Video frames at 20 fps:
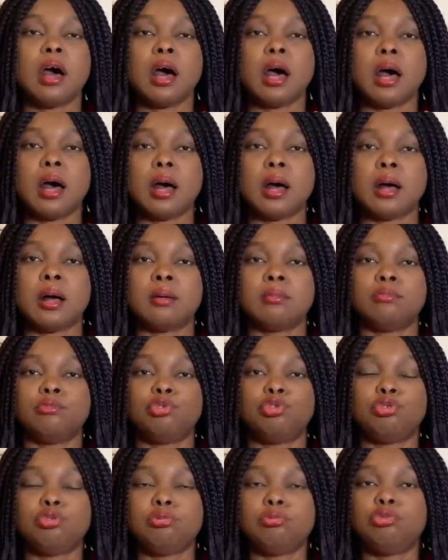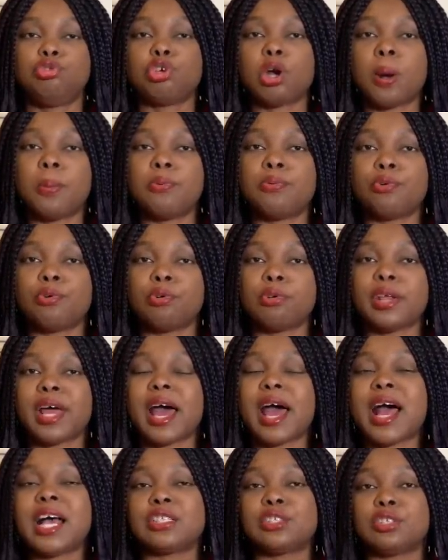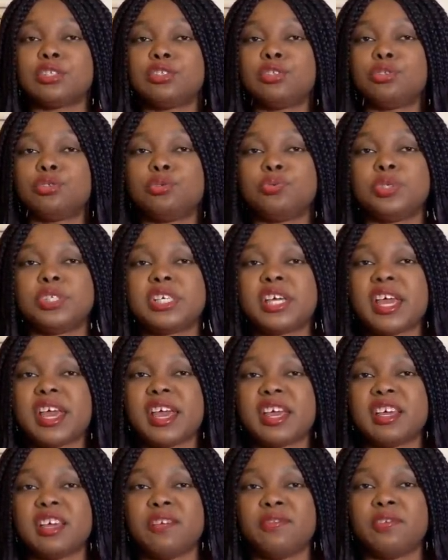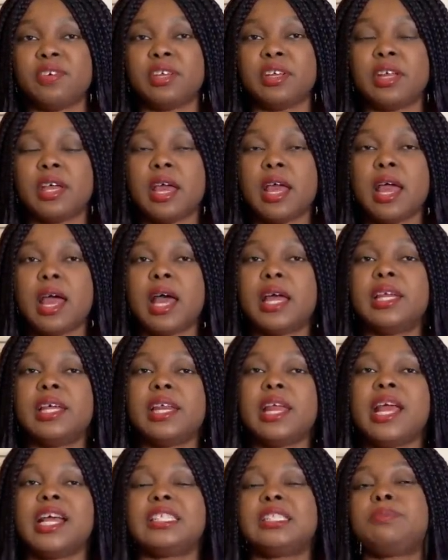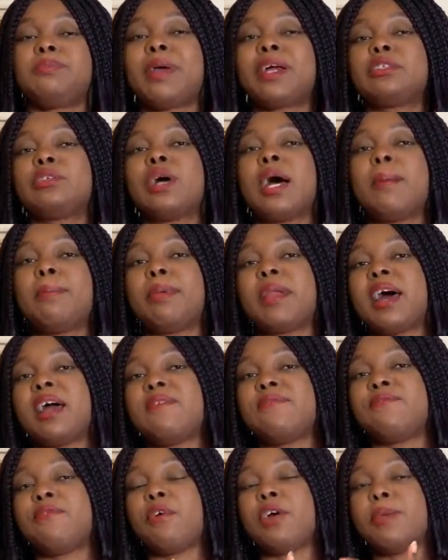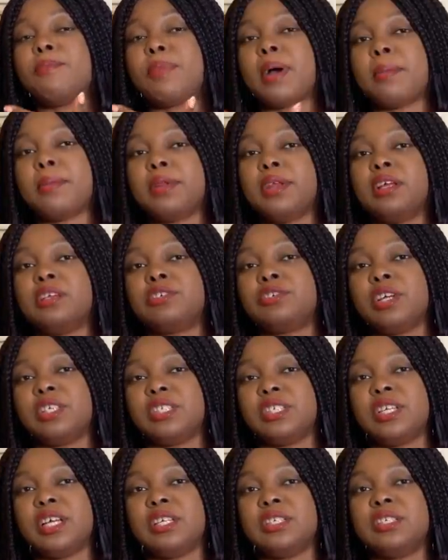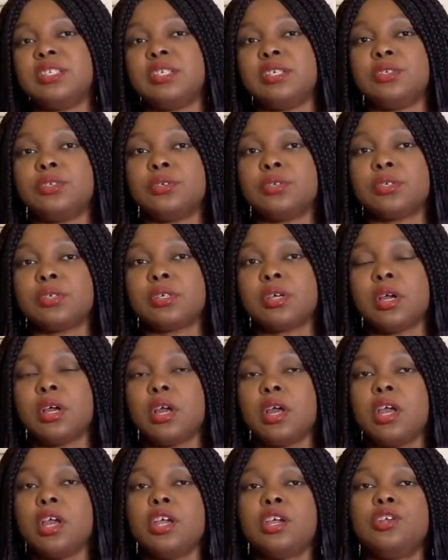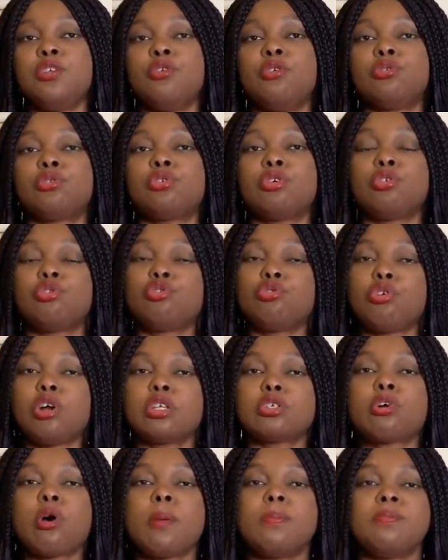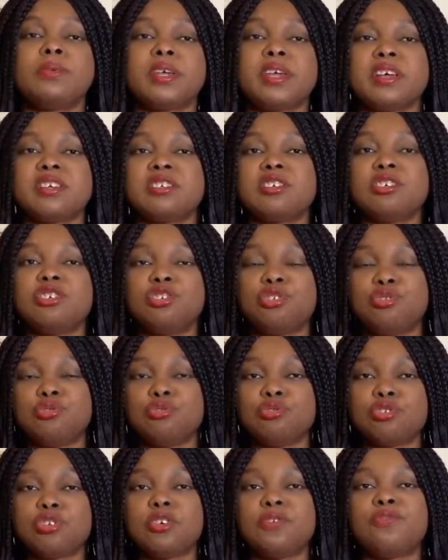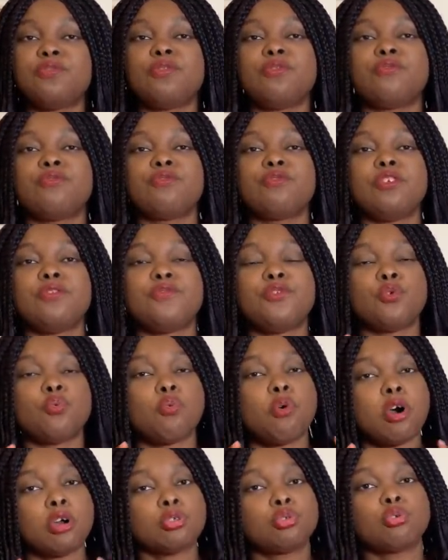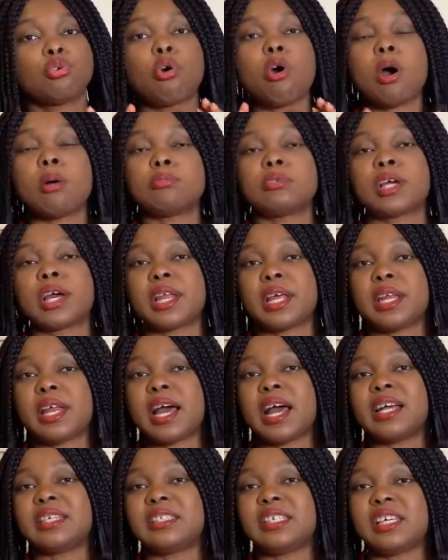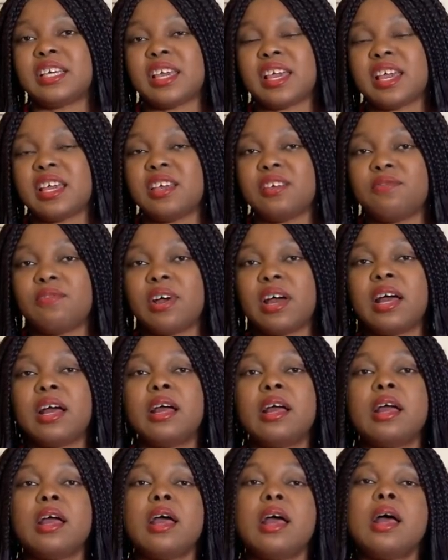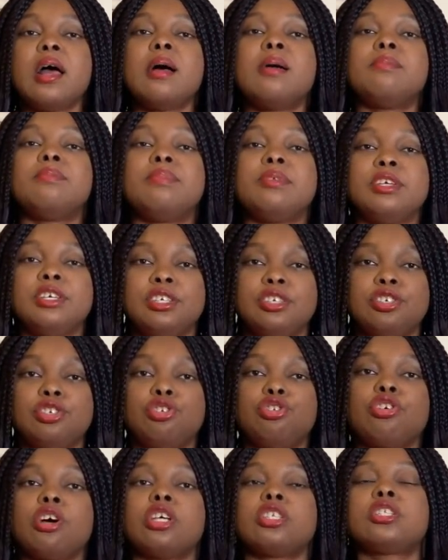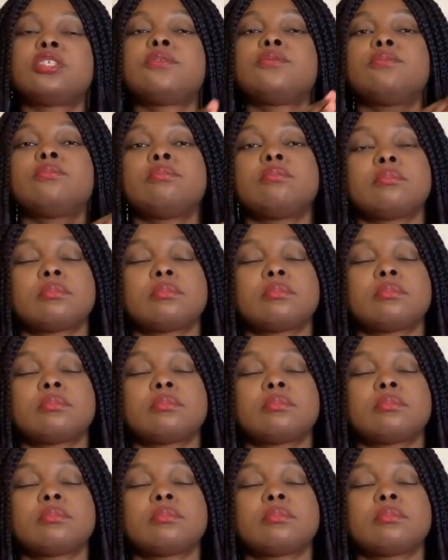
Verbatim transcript: um job role that has nothing to do with caregiving, and then expect to apply for a permanent resident status. You know, so do not complicate issues. If you if you want to come to Canada as a caregiver, please just